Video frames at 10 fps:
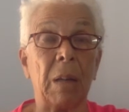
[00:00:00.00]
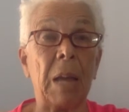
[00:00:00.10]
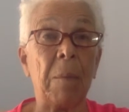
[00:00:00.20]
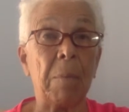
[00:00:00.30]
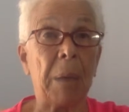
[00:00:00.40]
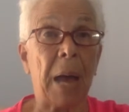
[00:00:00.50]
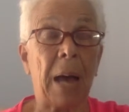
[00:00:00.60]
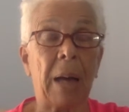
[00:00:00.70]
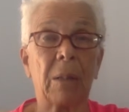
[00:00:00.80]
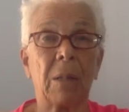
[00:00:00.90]

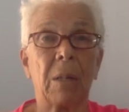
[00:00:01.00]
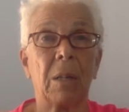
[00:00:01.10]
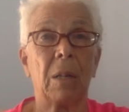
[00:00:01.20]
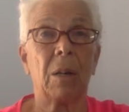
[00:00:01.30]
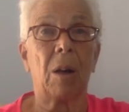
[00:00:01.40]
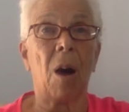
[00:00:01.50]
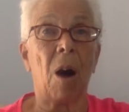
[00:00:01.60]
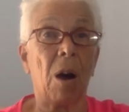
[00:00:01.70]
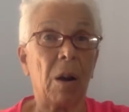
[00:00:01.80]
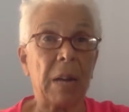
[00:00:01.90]
impact
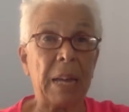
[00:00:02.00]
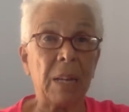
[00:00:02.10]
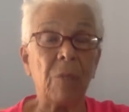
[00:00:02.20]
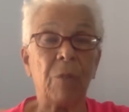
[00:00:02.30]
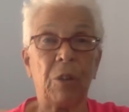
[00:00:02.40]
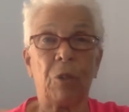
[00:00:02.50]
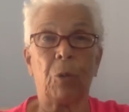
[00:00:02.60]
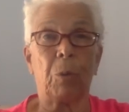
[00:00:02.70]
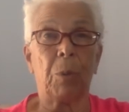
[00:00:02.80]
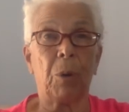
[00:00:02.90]
our
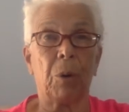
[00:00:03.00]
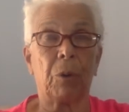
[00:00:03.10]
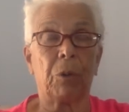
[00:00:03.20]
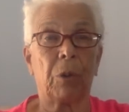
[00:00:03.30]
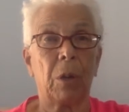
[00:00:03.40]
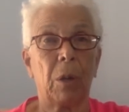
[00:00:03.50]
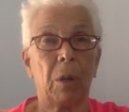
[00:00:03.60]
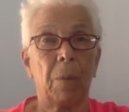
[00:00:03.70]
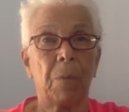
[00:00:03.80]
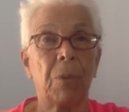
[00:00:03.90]
individual births.
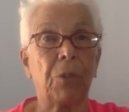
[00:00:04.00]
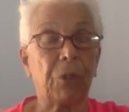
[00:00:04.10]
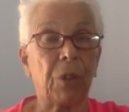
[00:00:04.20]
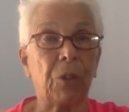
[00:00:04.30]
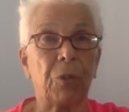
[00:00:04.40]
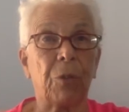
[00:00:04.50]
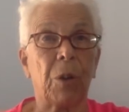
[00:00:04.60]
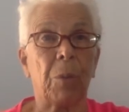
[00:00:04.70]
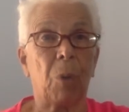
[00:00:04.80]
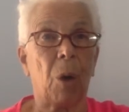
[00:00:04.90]
The skills are
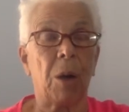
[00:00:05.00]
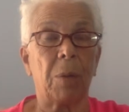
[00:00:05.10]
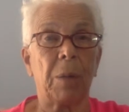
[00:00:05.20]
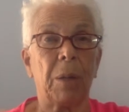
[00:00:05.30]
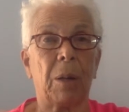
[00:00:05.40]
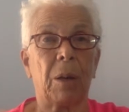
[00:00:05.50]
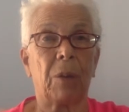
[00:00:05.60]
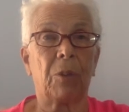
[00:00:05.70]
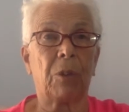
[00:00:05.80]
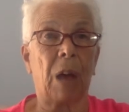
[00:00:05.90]
very broad
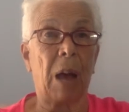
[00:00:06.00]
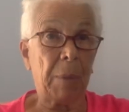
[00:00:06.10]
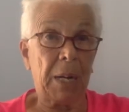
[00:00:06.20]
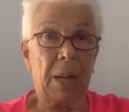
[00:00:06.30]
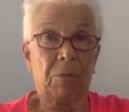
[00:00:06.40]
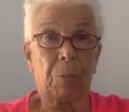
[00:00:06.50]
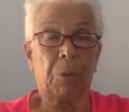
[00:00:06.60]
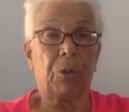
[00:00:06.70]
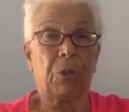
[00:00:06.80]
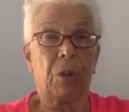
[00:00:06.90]
because I might have a
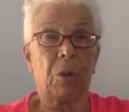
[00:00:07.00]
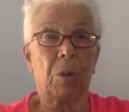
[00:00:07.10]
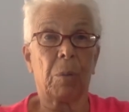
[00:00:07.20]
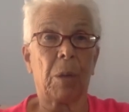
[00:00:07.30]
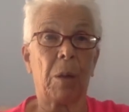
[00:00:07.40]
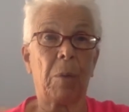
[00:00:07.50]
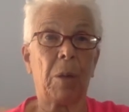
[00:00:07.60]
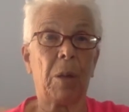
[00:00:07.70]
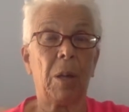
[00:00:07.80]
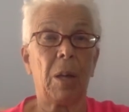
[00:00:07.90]
posterior
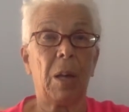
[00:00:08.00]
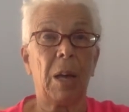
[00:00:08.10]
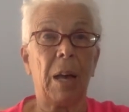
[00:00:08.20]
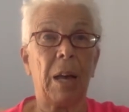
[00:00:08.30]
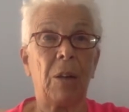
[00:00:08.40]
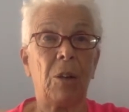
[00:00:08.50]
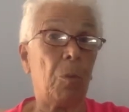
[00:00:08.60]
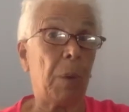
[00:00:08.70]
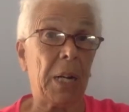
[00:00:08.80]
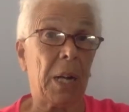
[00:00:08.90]
baby and you
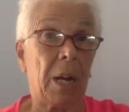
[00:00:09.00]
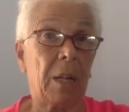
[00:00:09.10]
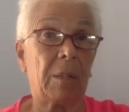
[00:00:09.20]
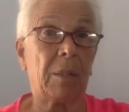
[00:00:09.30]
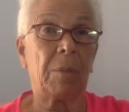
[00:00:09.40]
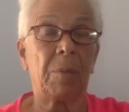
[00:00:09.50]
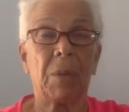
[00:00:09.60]
might not.